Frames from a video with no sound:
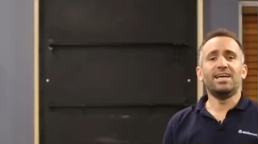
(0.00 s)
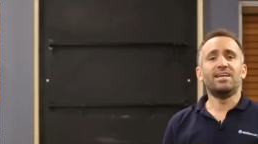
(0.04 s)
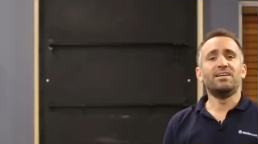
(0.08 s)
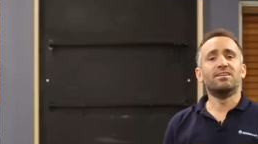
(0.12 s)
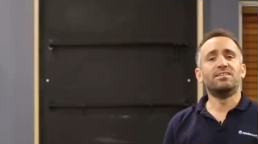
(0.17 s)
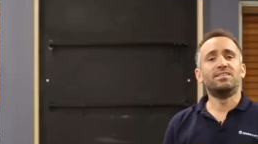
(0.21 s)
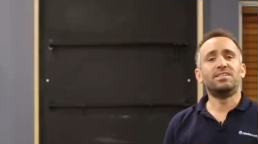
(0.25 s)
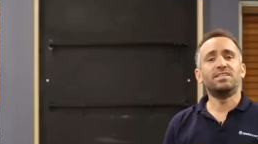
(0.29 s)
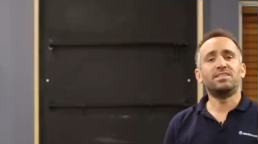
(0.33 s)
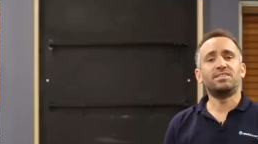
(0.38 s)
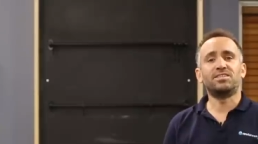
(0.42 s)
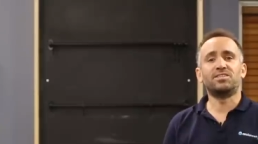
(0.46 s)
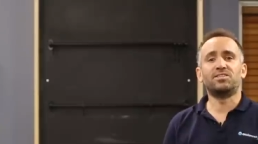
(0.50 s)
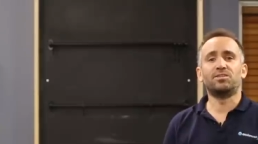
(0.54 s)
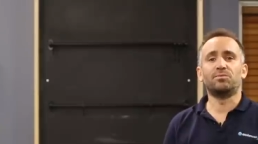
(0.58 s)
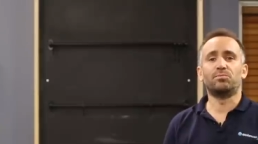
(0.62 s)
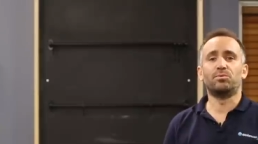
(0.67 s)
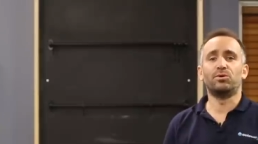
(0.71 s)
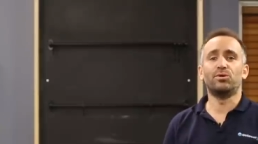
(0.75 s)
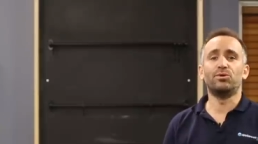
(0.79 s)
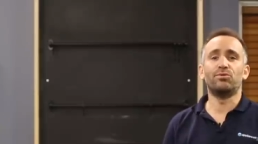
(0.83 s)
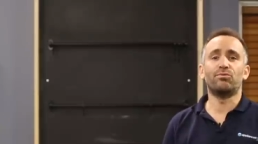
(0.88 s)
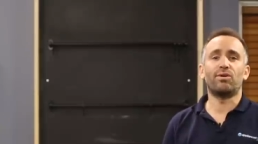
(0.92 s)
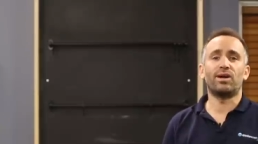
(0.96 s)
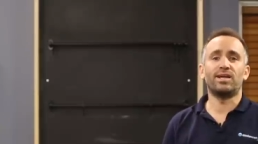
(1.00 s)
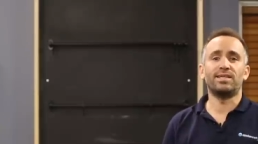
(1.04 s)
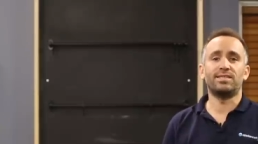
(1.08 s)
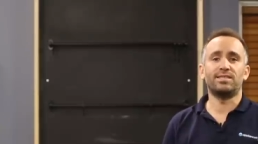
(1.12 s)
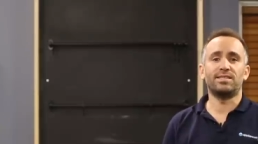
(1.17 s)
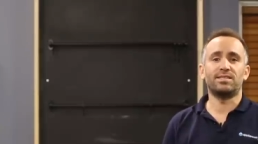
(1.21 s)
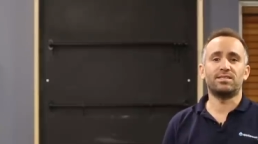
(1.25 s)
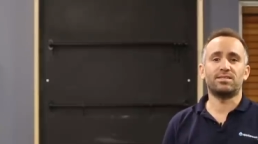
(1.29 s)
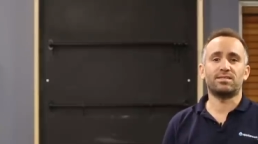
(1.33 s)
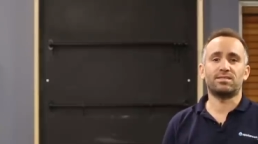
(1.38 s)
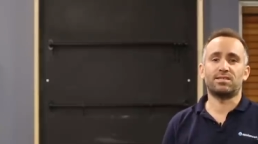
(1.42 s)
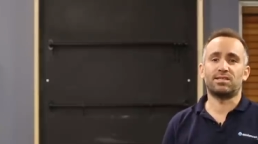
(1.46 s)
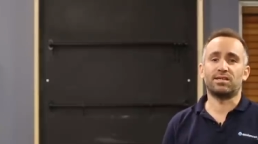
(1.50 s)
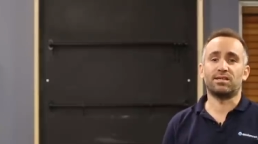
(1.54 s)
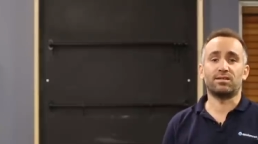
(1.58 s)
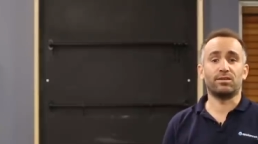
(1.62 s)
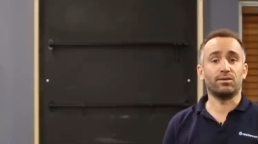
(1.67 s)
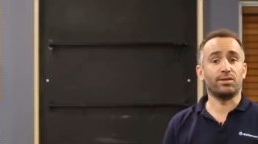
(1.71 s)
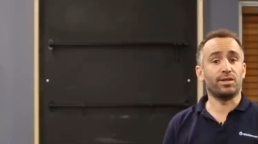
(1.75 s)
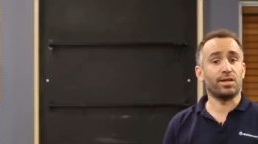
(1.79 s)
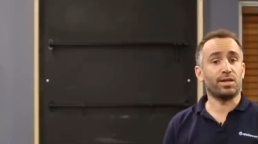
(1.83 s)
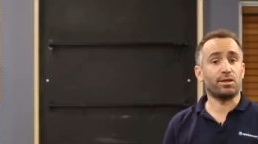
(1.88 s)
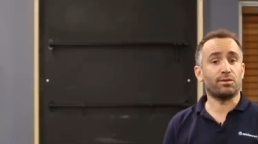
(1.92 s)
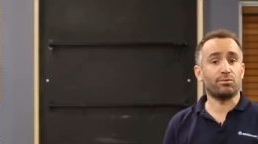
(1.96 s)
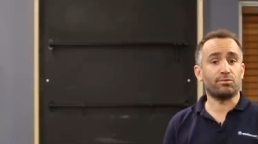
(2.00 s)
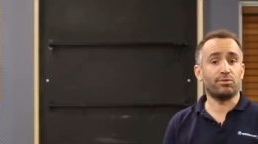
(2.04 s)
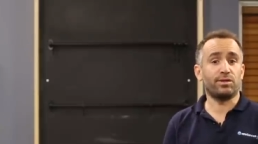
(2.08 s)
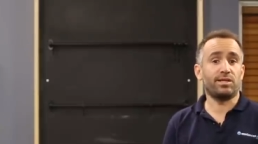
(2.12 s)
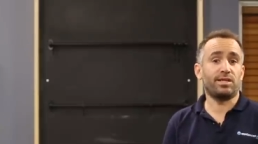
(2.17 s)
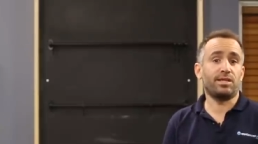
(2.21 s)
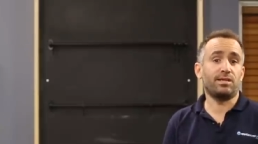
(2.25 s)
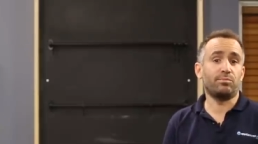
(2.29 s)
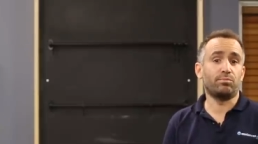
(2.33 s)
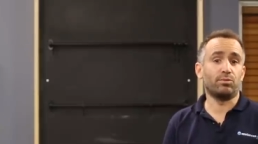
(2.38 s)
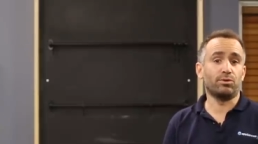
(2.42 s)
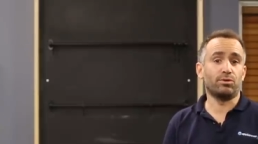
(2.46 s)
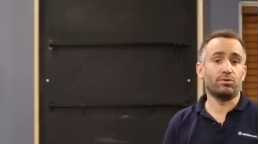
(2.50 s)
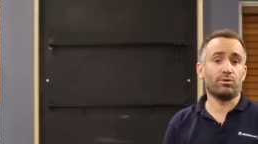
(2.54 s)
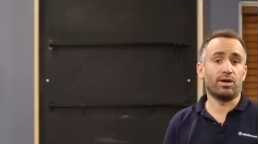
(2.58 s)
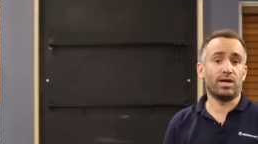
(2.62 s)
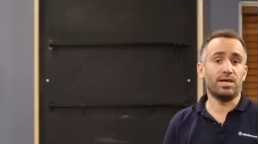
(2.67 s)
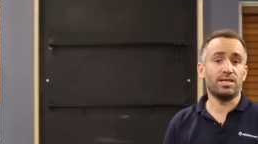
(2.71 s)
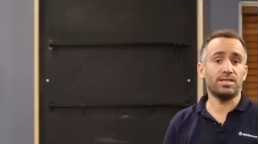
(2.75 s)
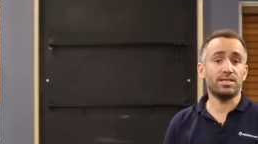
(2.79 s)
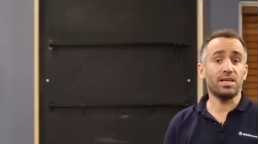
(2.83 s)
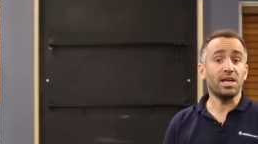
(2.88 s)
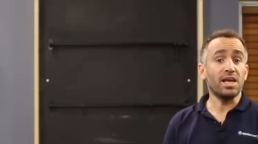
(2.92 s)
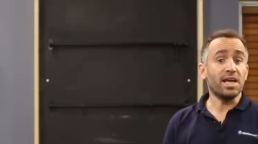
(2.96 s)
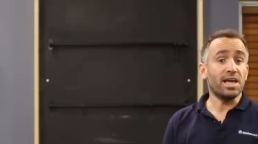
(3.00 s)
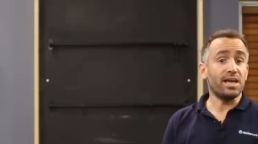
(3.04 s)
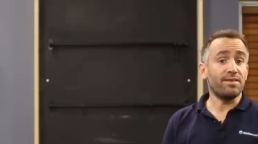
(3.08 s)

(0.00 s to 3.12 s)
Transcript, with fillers: In addition to Blu-ray discs, including 3D Blu-rays,